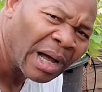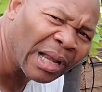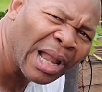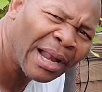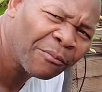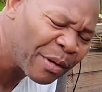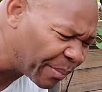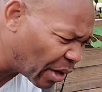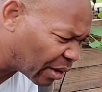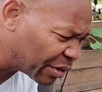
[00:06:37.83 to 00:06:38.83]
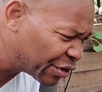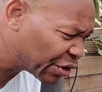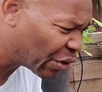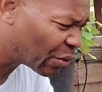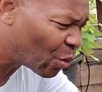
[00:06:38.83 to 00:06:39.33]
A lot of people are
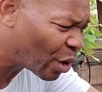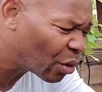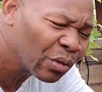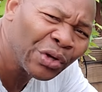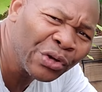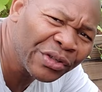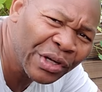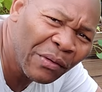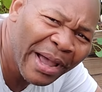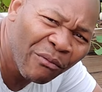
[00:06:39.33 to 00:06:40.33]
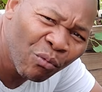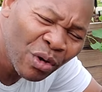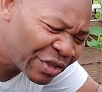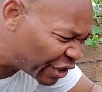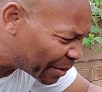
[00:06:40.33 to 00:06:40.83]
concerned, well, you still have
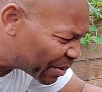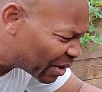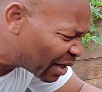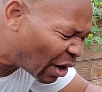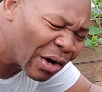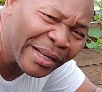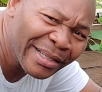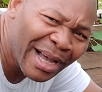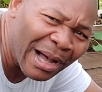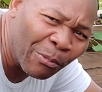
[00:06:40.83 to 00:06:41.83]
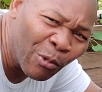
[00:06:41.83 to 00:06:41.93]
wood chips on the top,